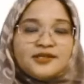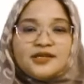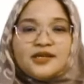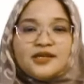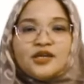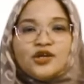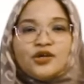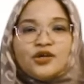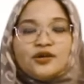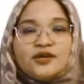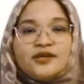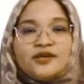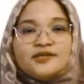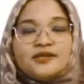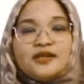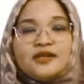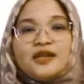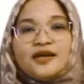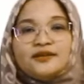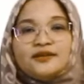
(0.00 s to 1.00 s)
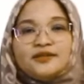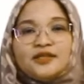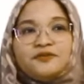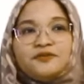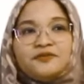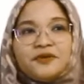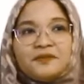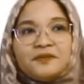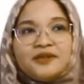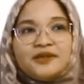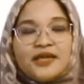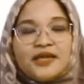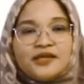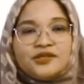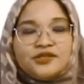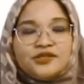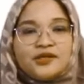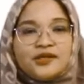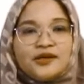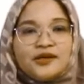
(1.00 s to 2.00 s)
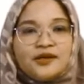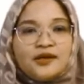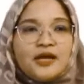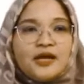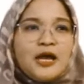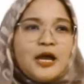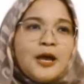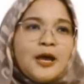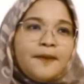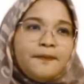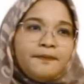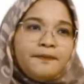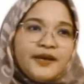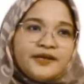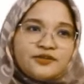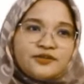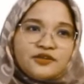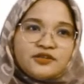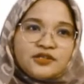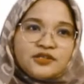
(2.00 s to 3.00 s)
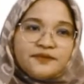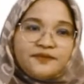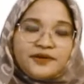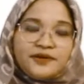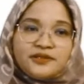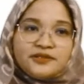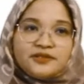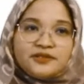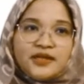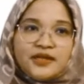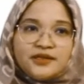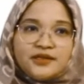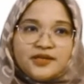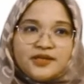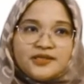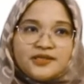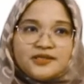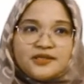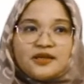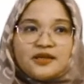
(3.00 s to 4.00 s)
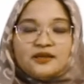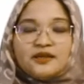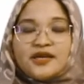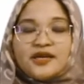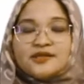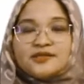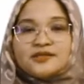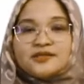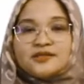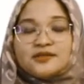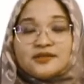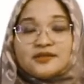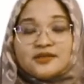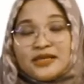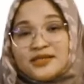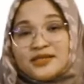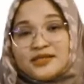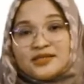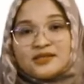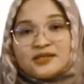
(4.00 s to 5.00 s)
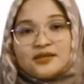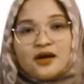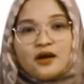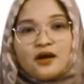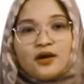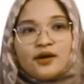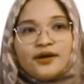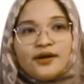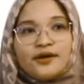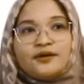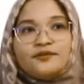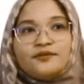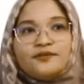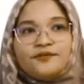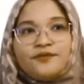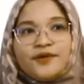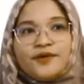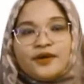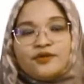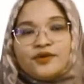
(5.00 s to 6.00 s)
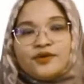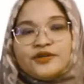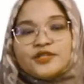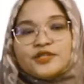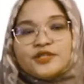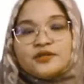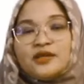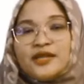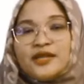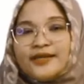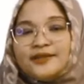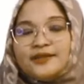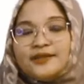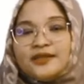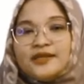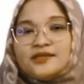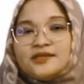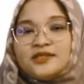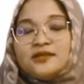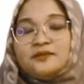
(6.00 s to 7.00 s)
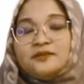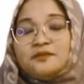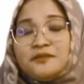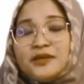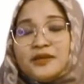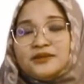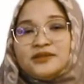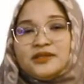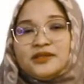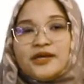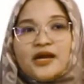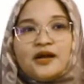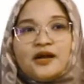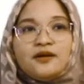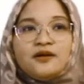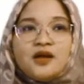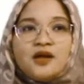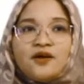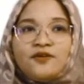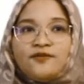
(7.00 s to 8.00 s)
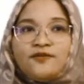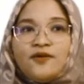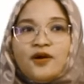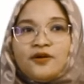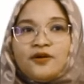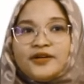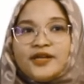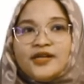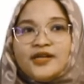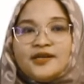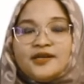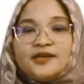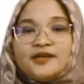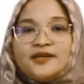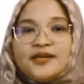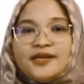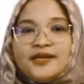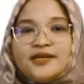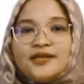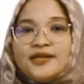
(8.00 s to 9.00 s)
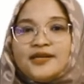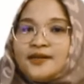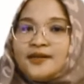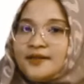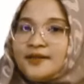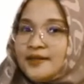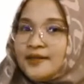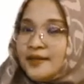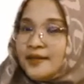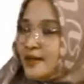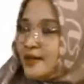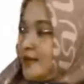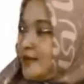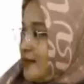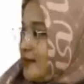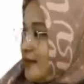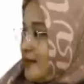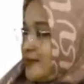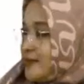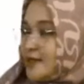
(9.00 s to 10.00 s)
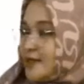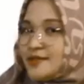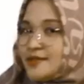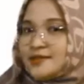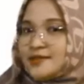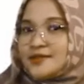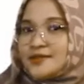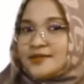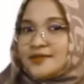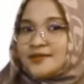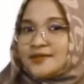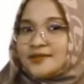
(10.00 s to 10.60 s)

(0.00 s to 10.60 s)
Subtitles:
in here is lactic fermentation. Based on several studies, these are various lactic acid bacteria found in dadi. This